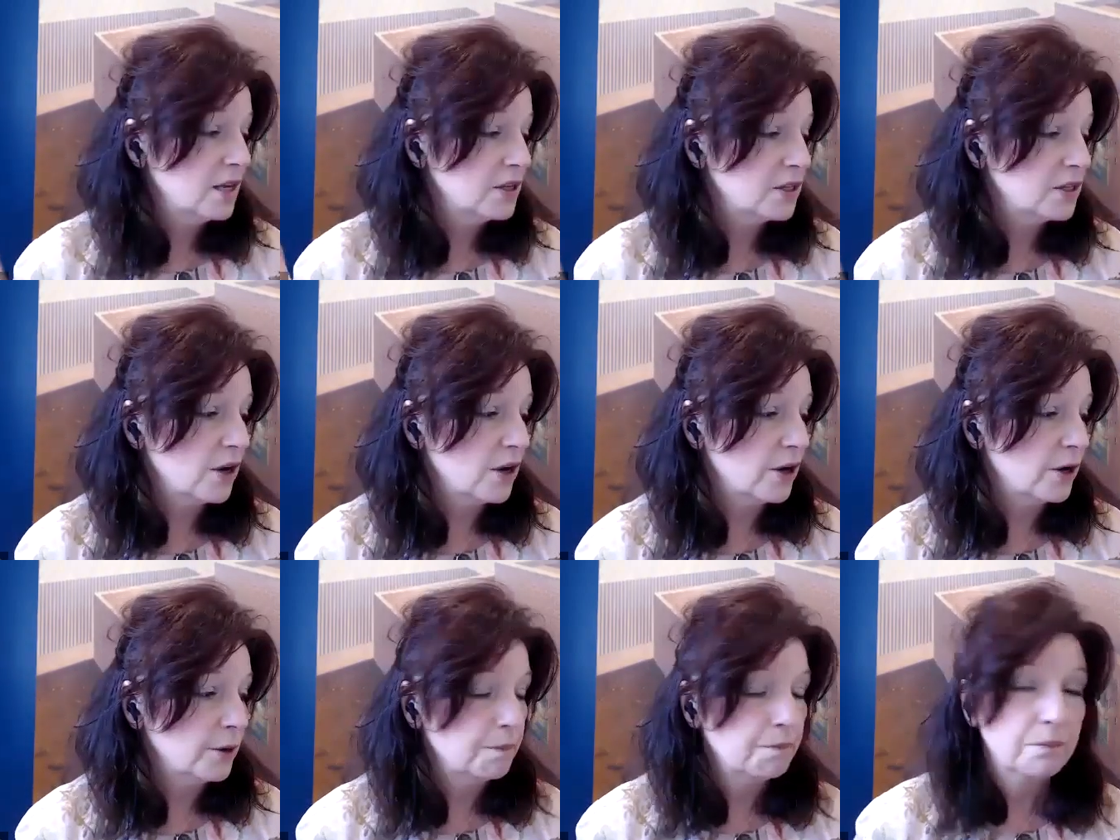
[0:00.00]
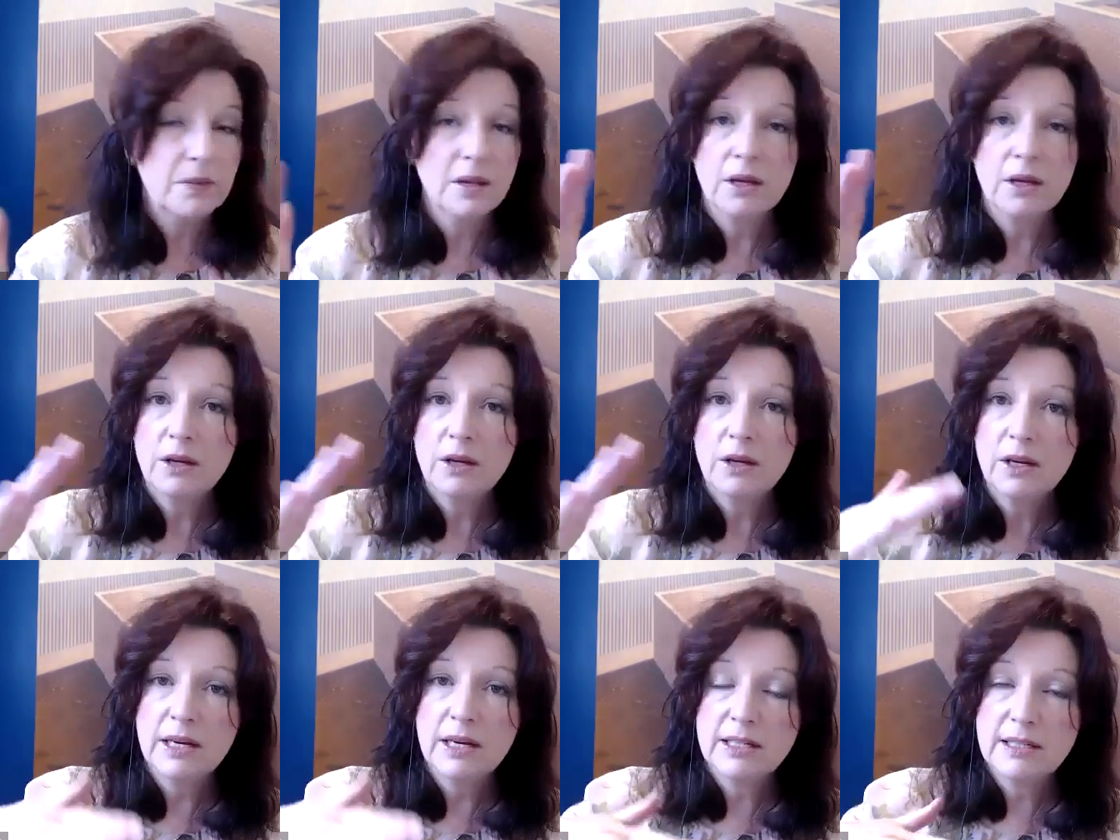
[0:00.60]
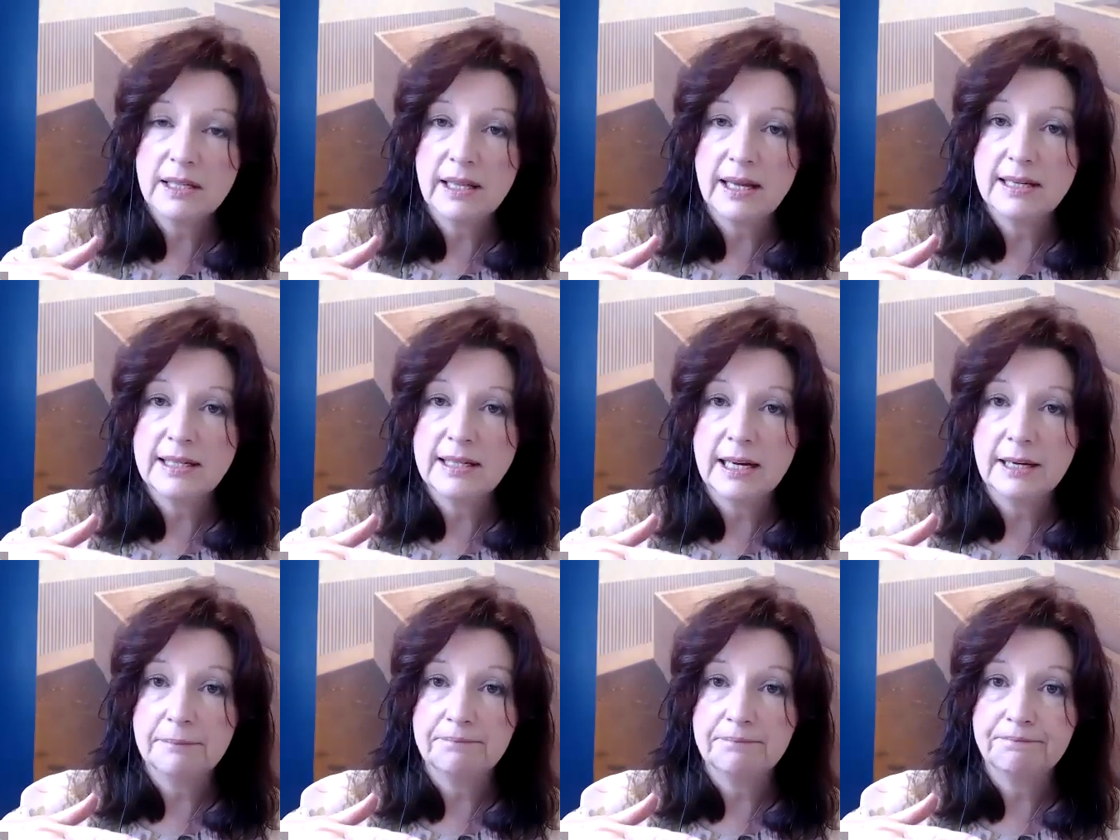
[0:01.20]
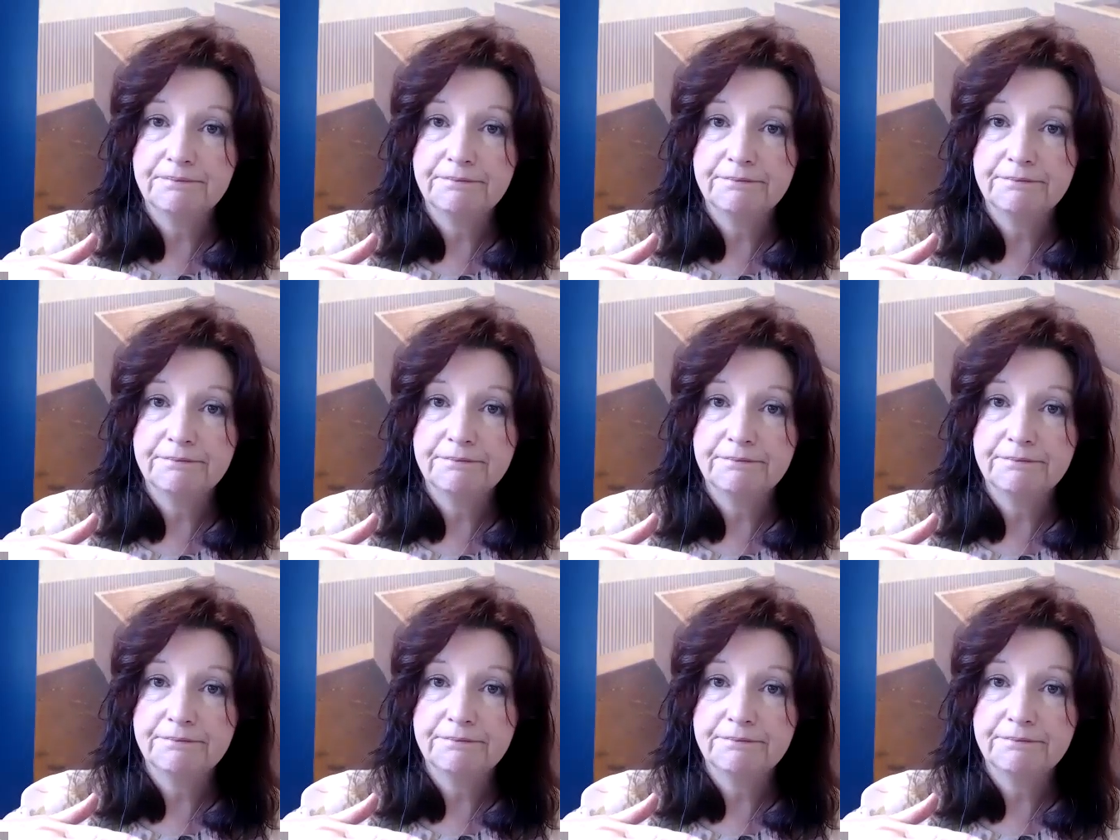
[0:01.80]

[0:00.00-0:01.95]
So you need to lay down.